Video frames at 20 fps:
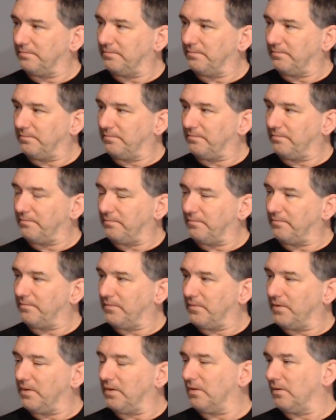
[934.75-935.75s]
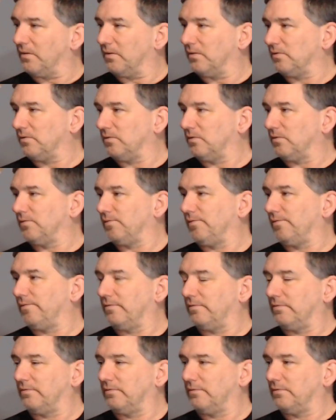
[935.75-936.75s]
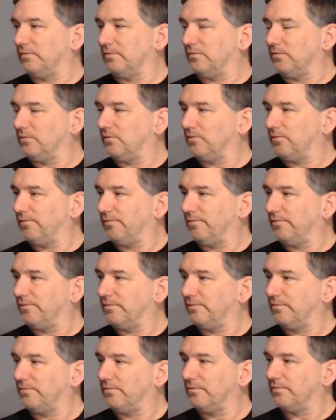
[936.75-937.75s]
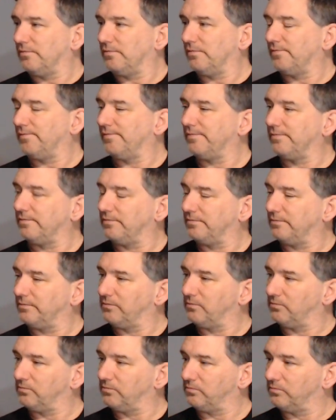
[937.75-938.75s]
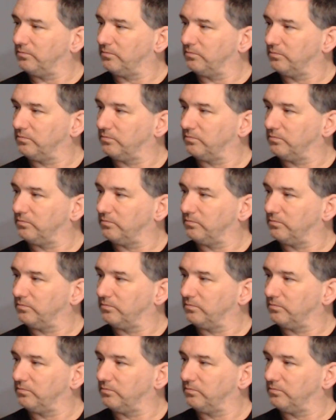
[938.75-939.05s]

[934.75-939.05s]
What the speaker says: (silent)